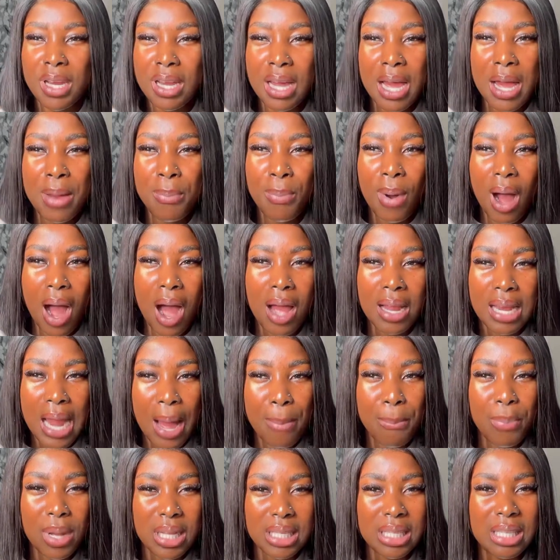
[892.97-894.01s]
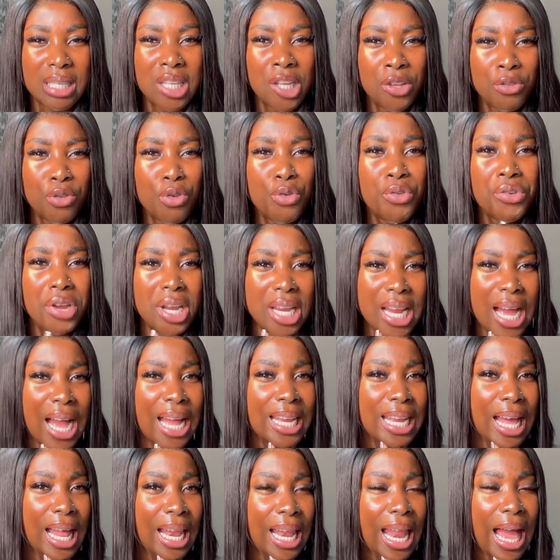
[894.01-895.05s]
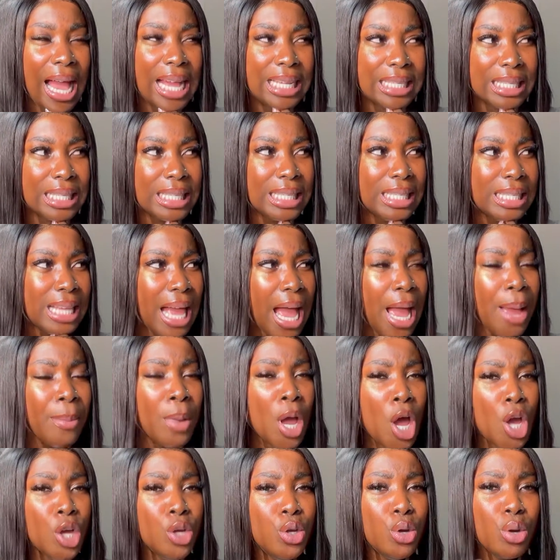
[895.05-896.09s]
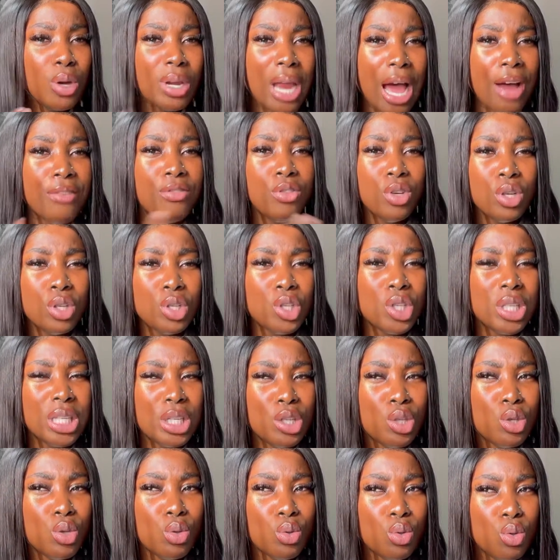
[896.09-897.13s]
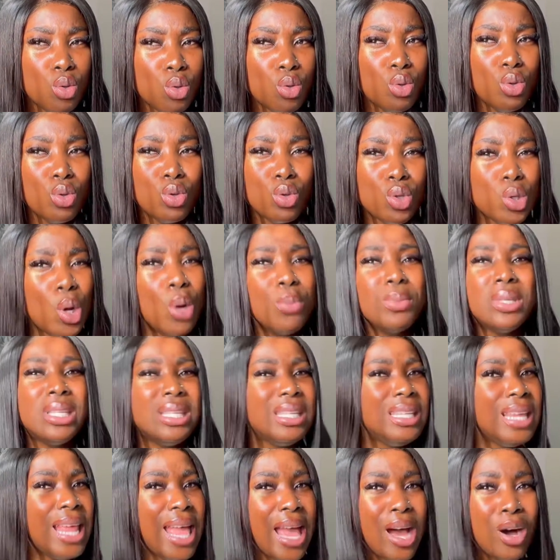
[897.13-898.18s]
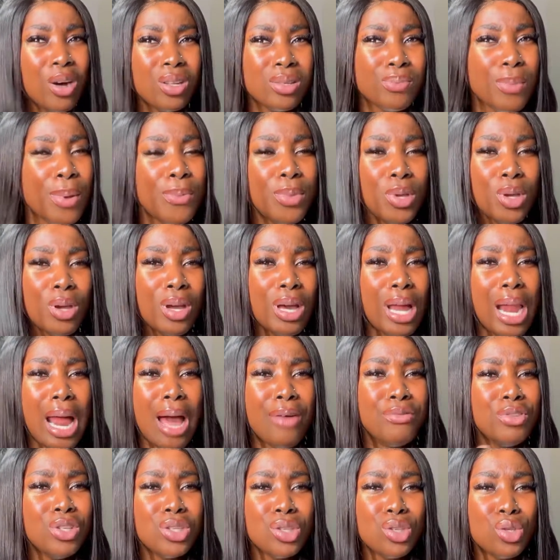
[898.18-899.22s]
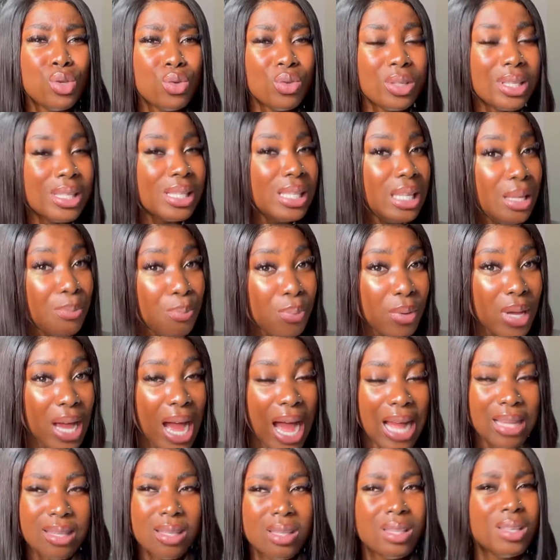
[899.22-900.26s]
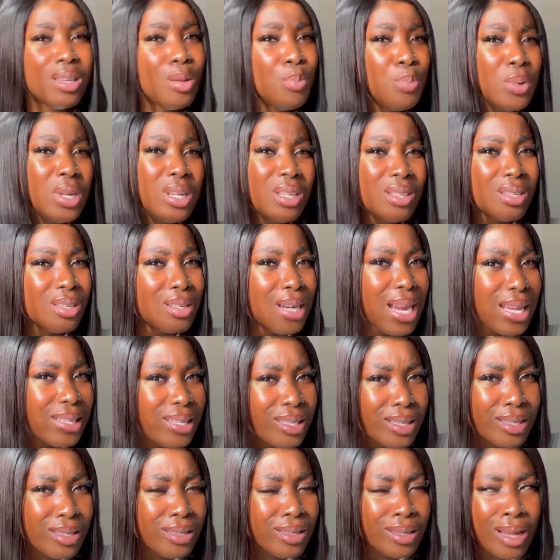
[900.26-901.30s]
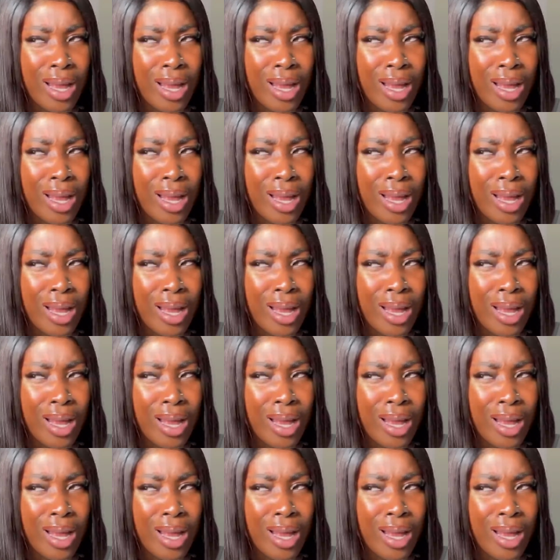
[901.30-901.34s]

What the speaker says: about another person, if you really analyze the time, you could have used it to do something else. Maybe you could have used it to sleep, and sleeping is resting.